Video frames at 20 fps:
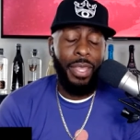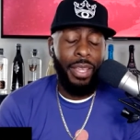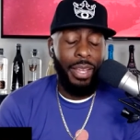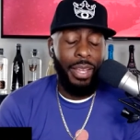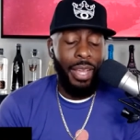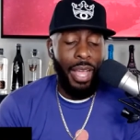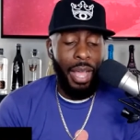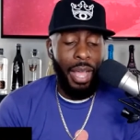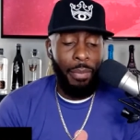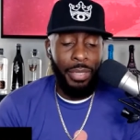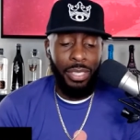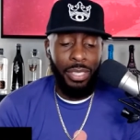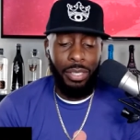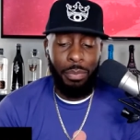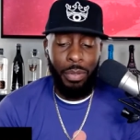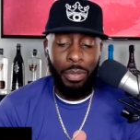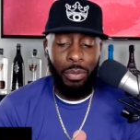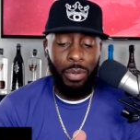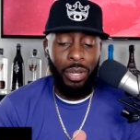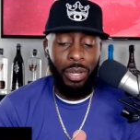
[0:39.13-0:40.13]
I'm going to just
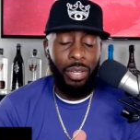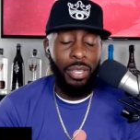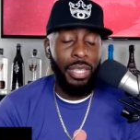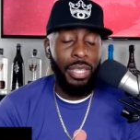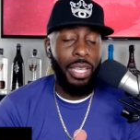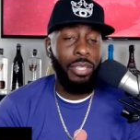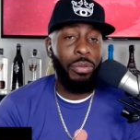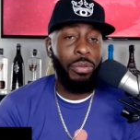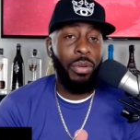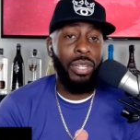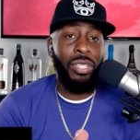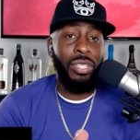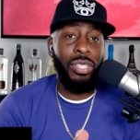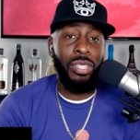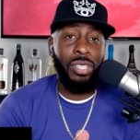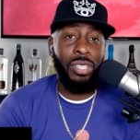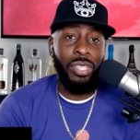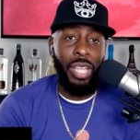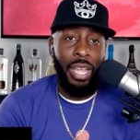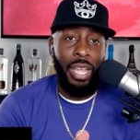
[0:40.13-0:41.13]
be real. That's where he
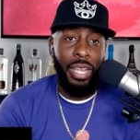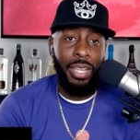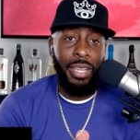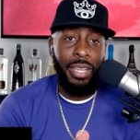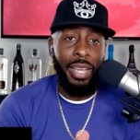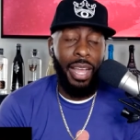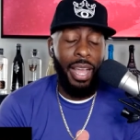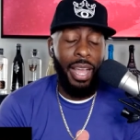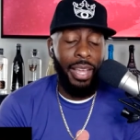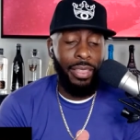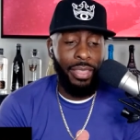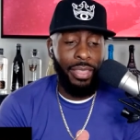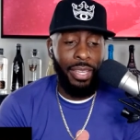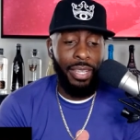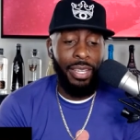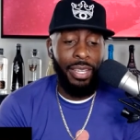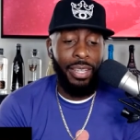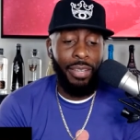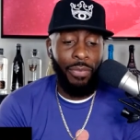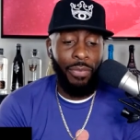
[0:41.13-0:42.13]
should stay, I
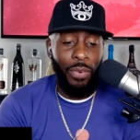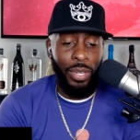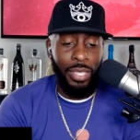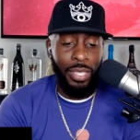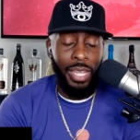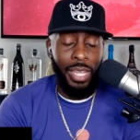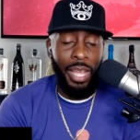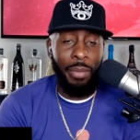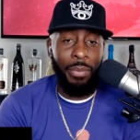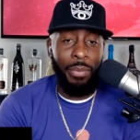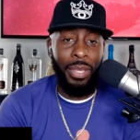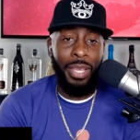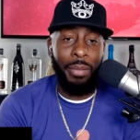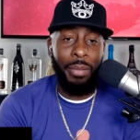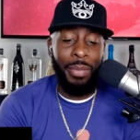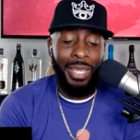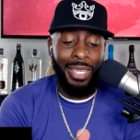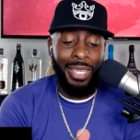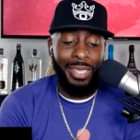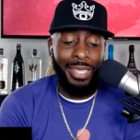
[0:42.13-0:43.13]
think, for the time
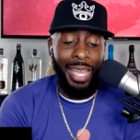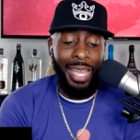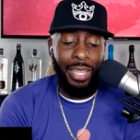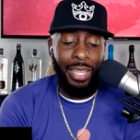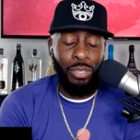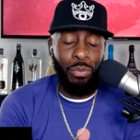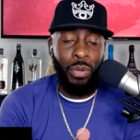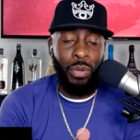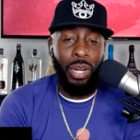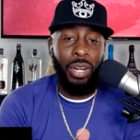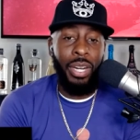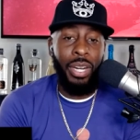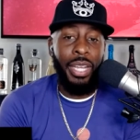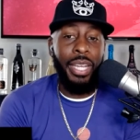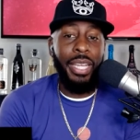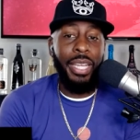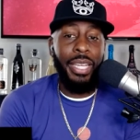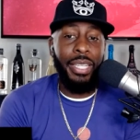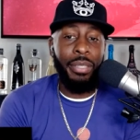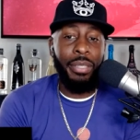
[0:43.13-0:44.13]
being, because that's where
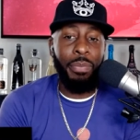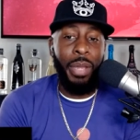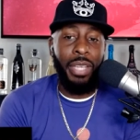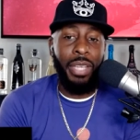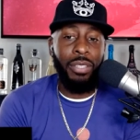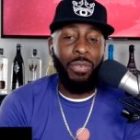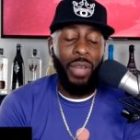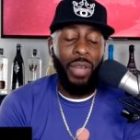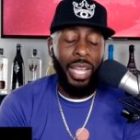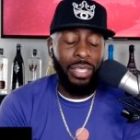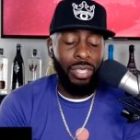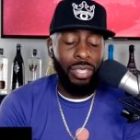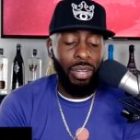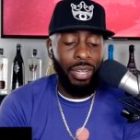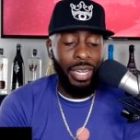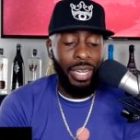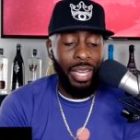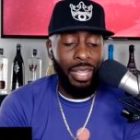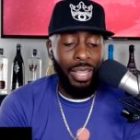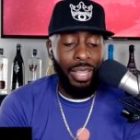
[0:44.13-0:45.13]
his best fights are.
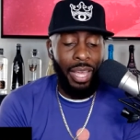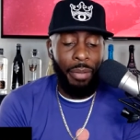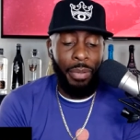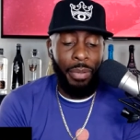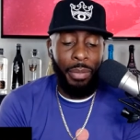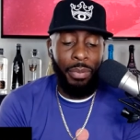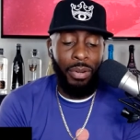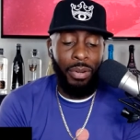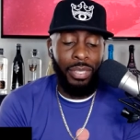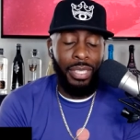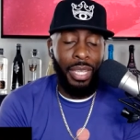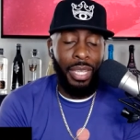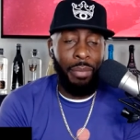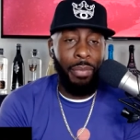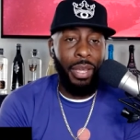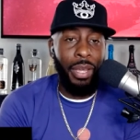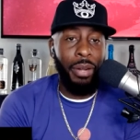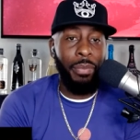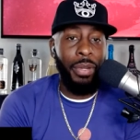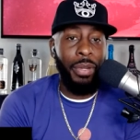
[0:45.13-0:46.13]
Now, a lot of people are saying
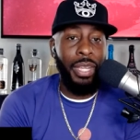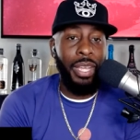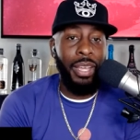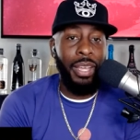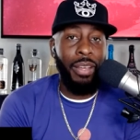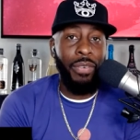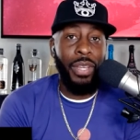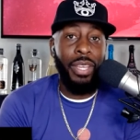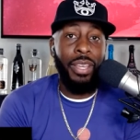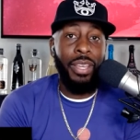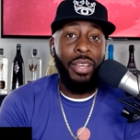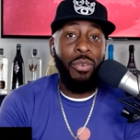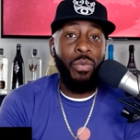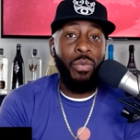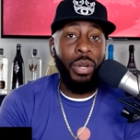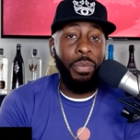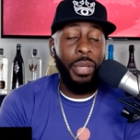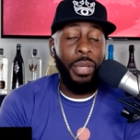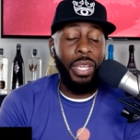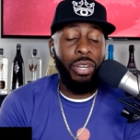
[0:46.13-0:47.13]
Better BF
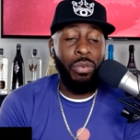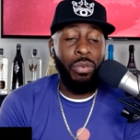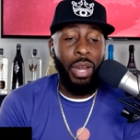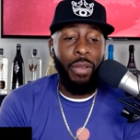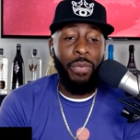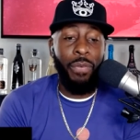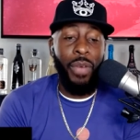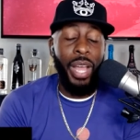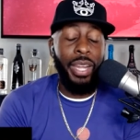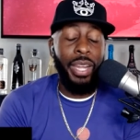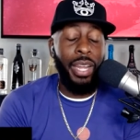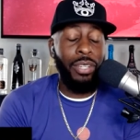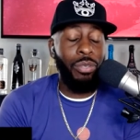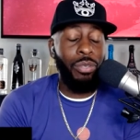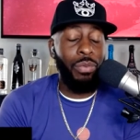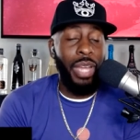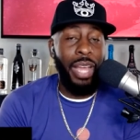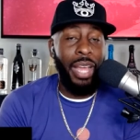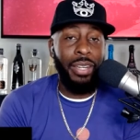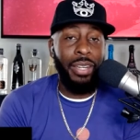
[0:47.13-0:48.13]
would be a great fight. I
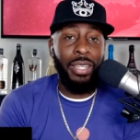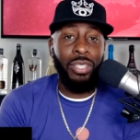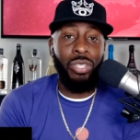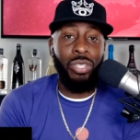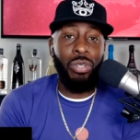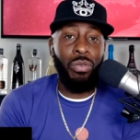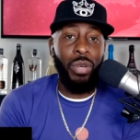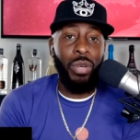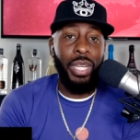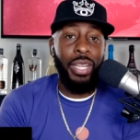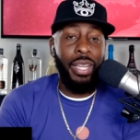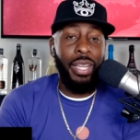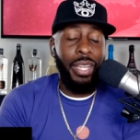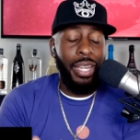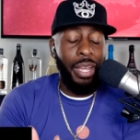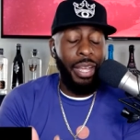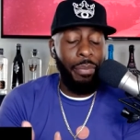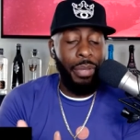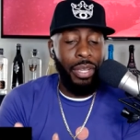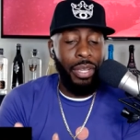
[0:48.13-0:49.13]
do not disagree.
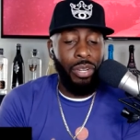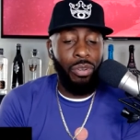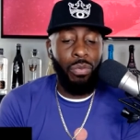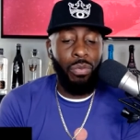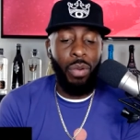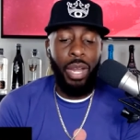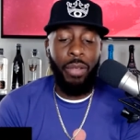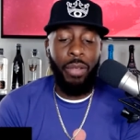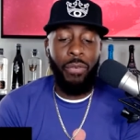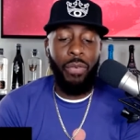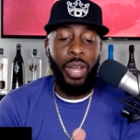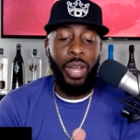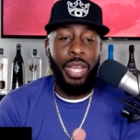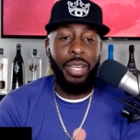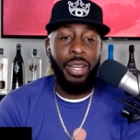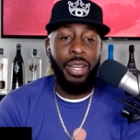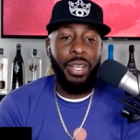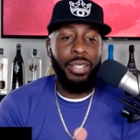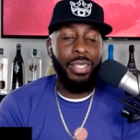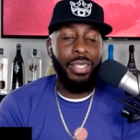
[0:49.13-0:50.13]
That'd be a great
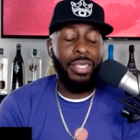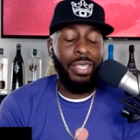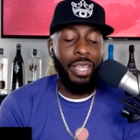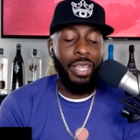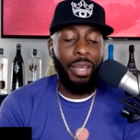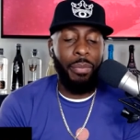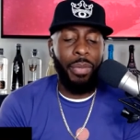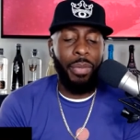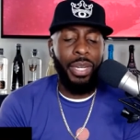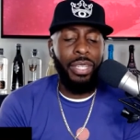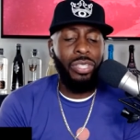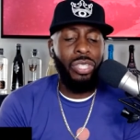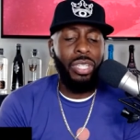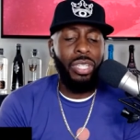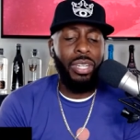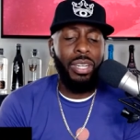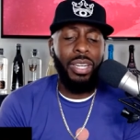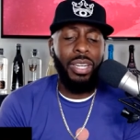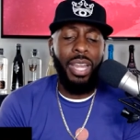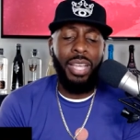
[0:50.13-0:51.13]
fight to see him, but he
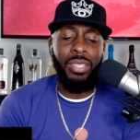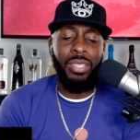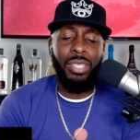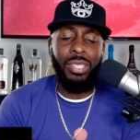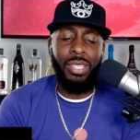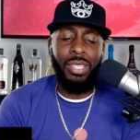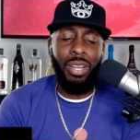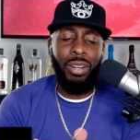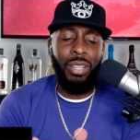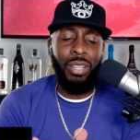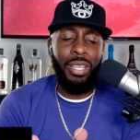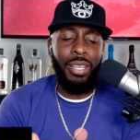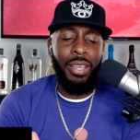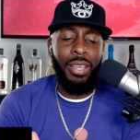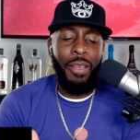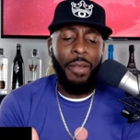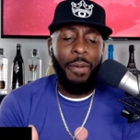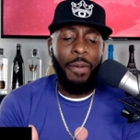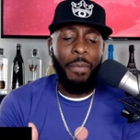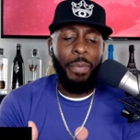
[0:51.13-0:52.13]
shouldn't necessarily
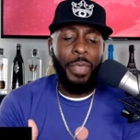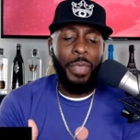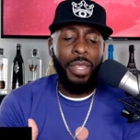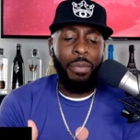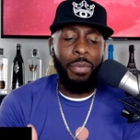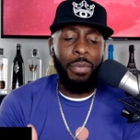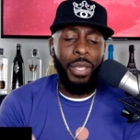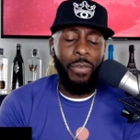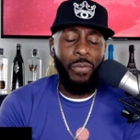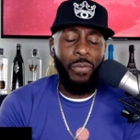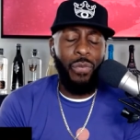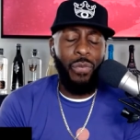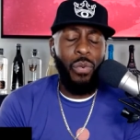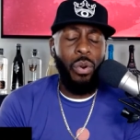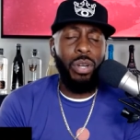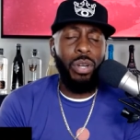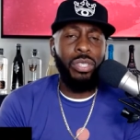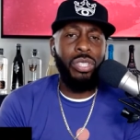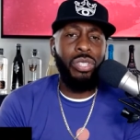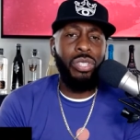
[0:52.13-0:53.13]
be
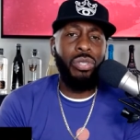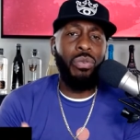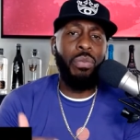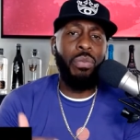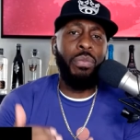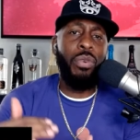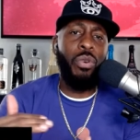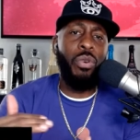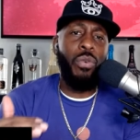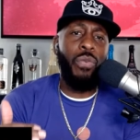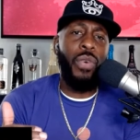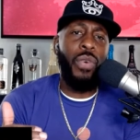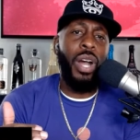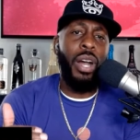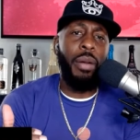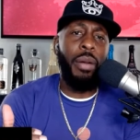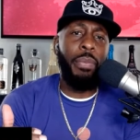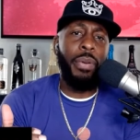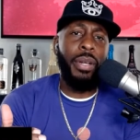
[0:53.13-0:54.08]
forced to move up